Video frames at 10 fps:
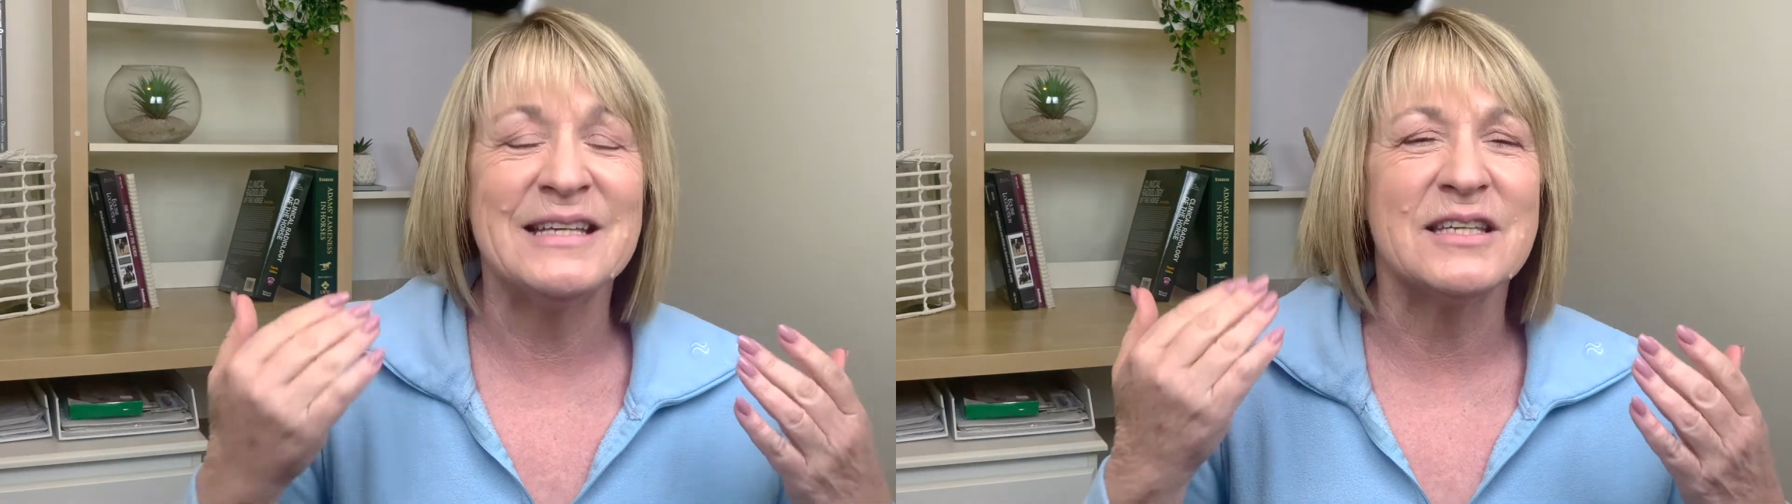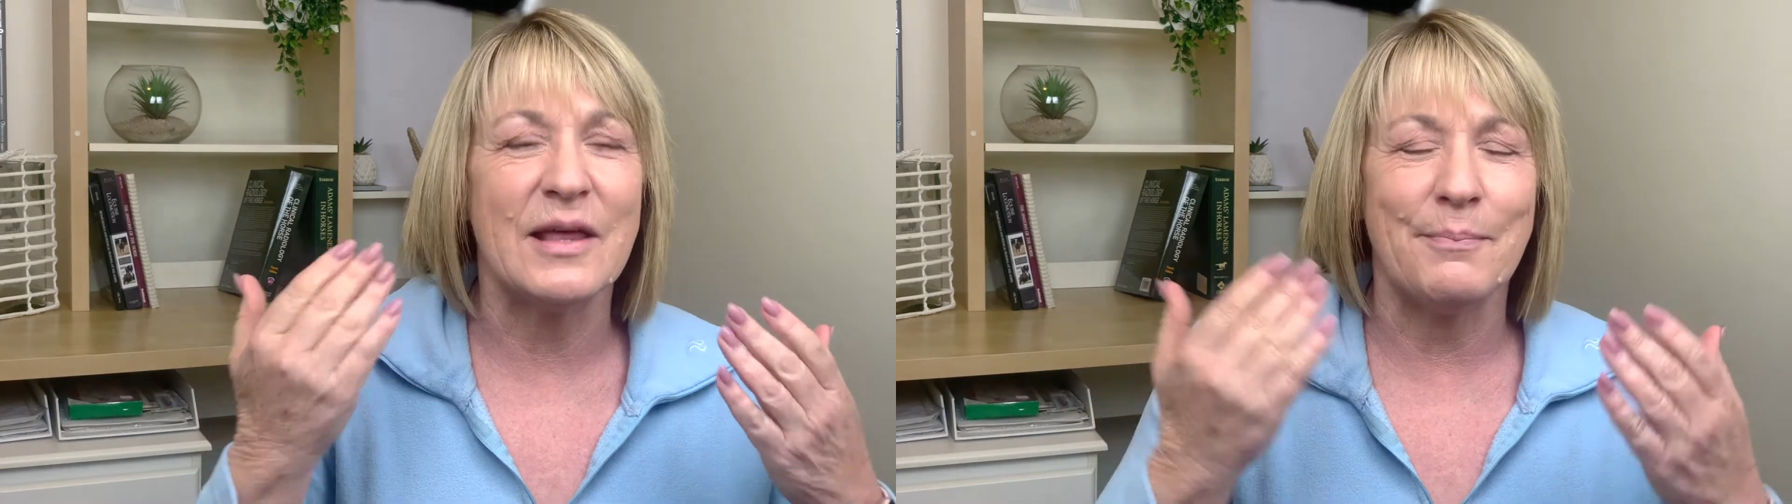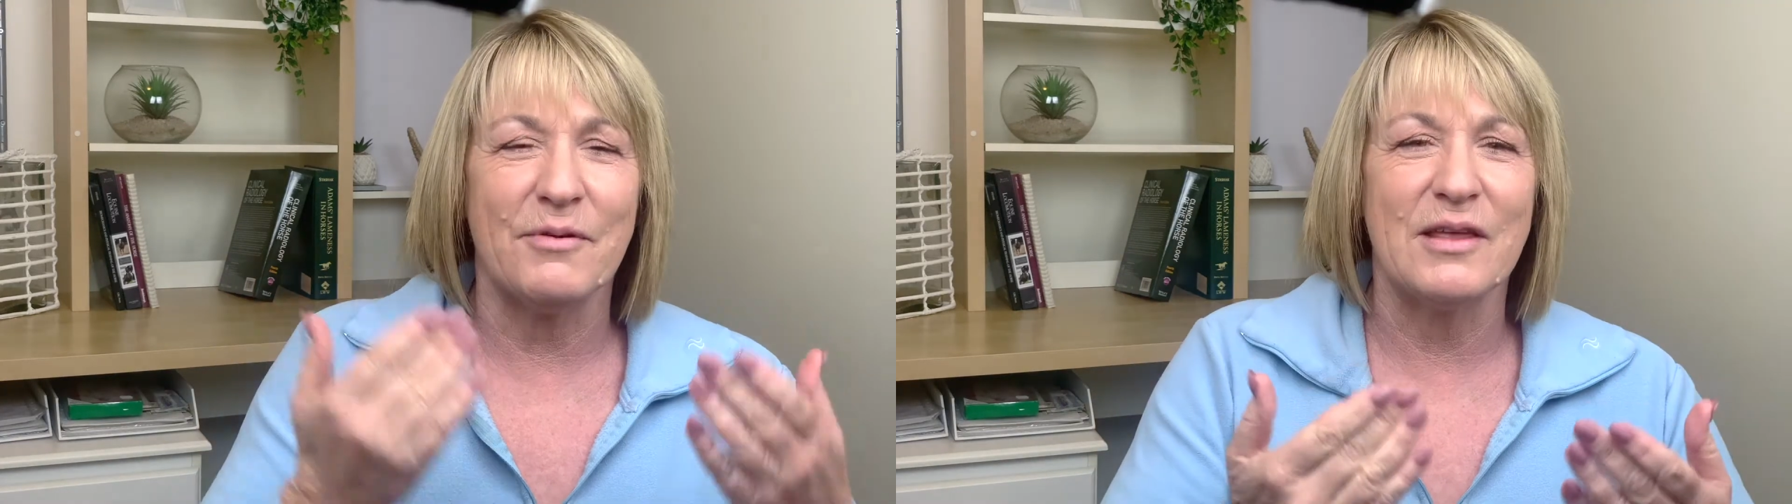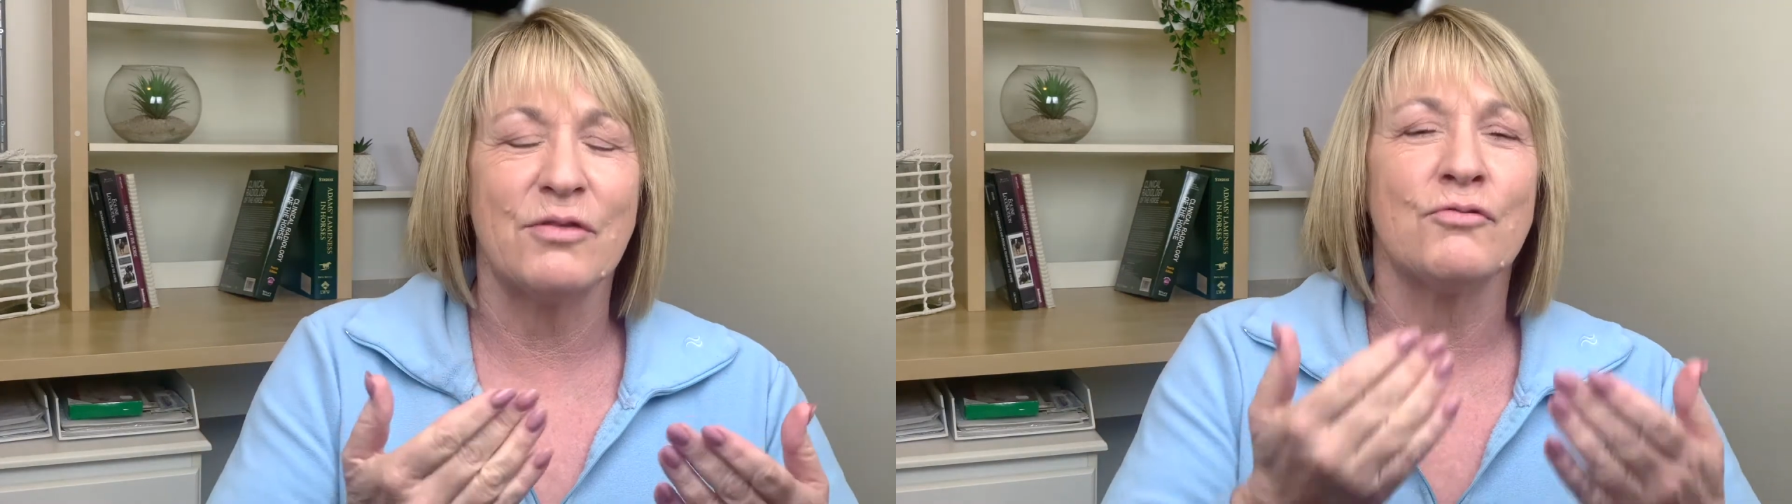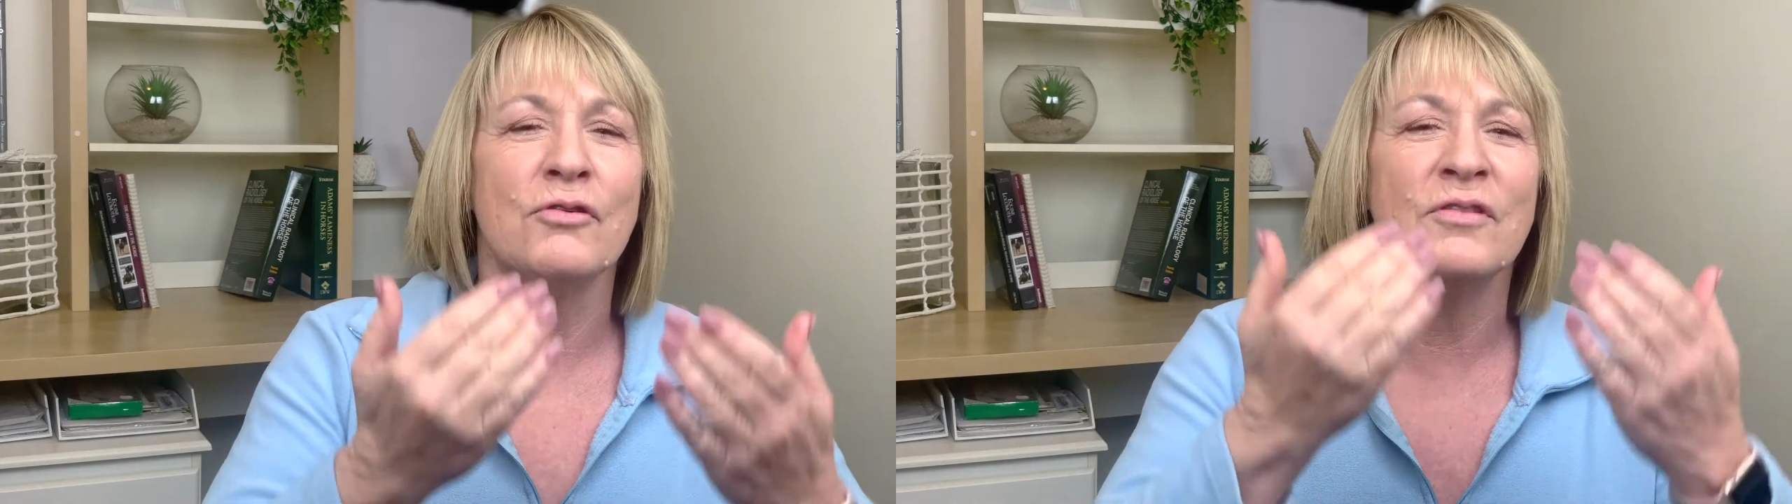so they breathe
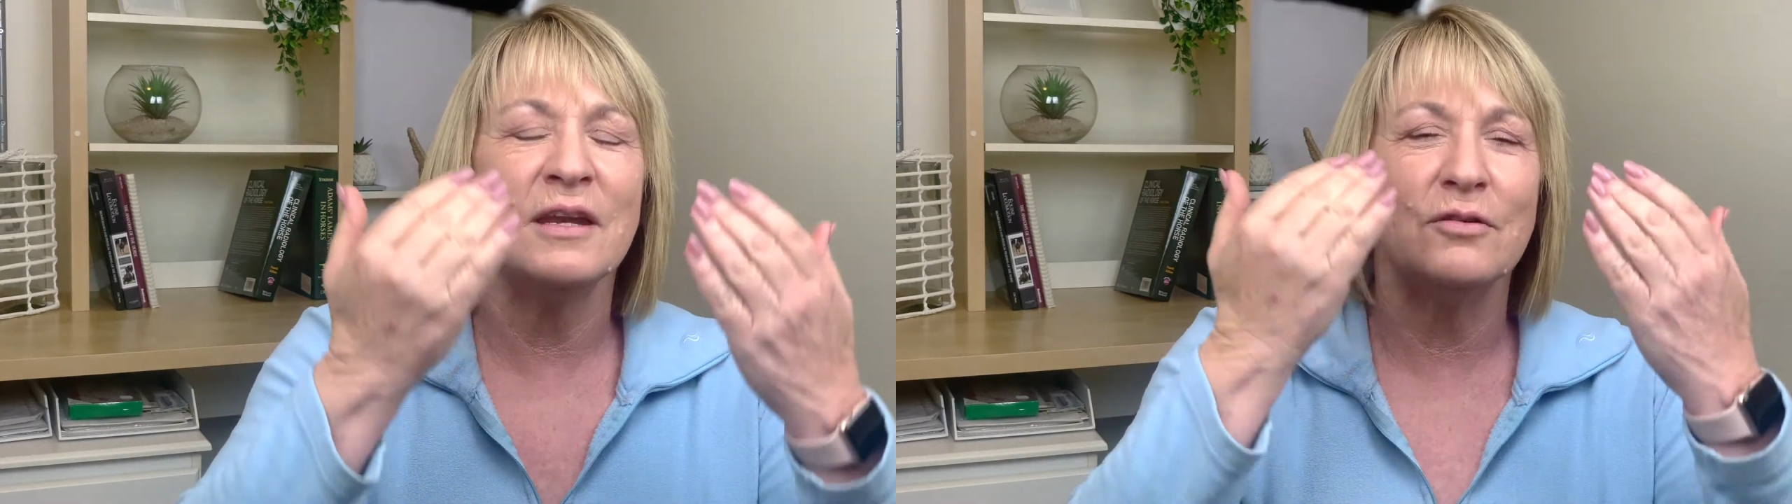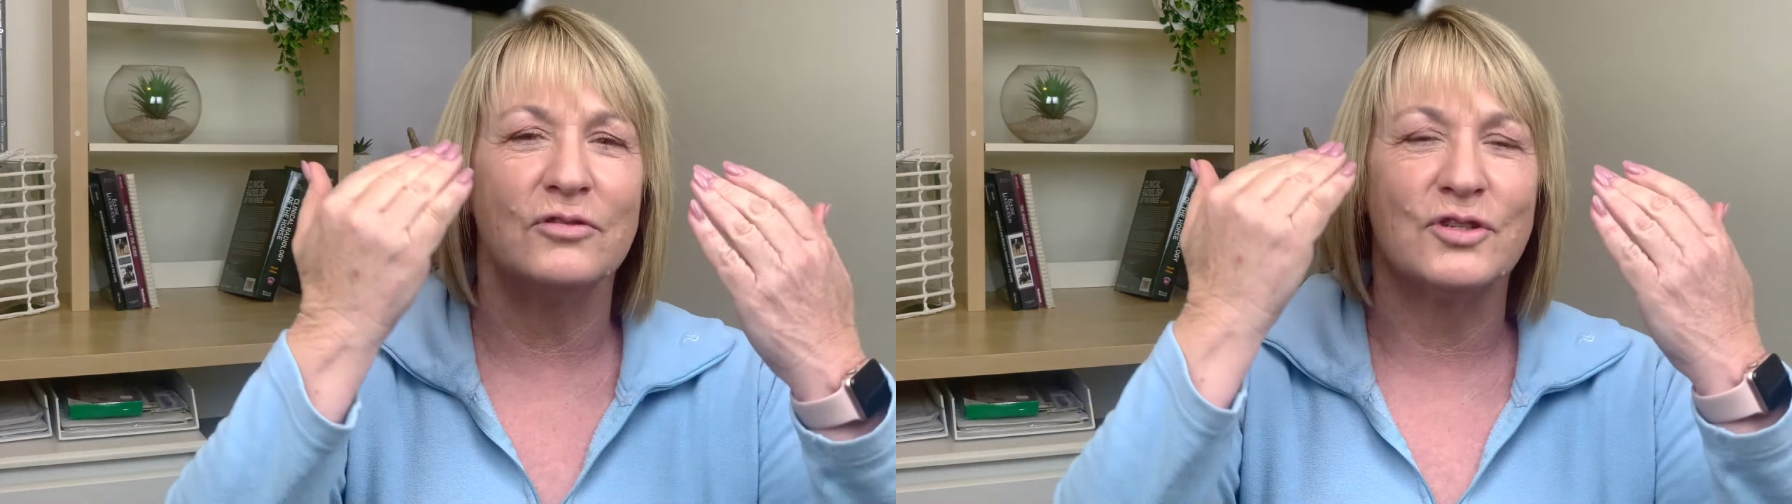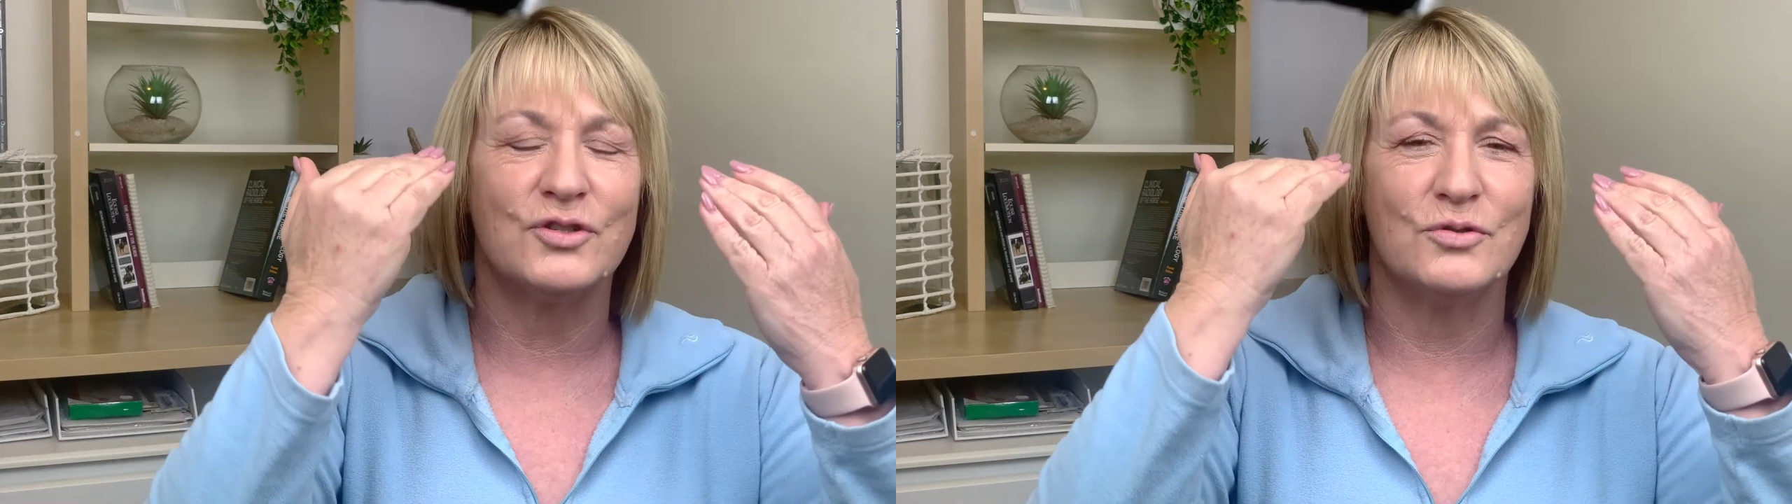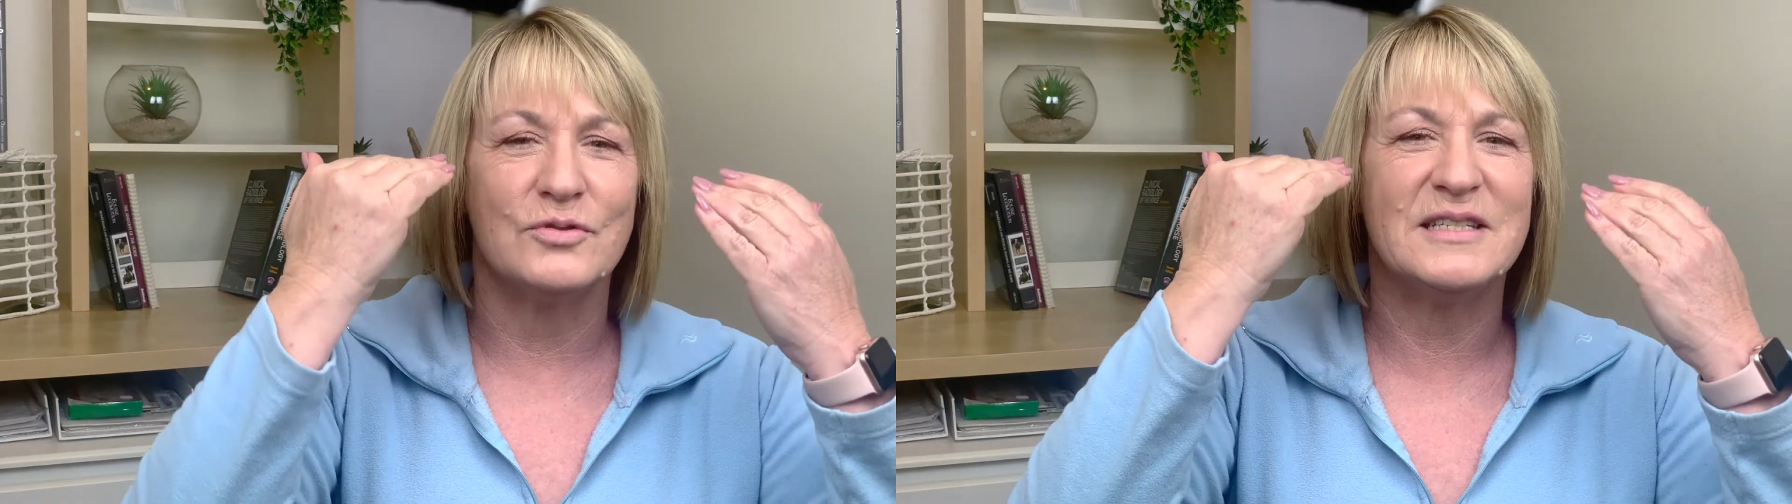through their nostrils,